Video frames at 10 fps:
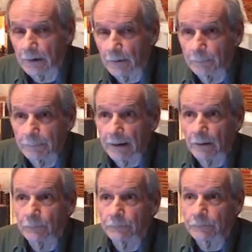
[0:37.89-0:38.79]

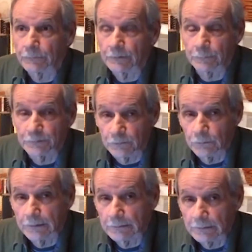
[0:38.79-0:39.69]
about
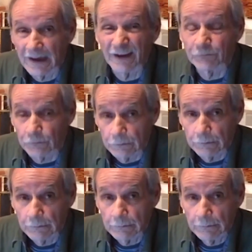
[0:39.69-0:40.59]
computing ever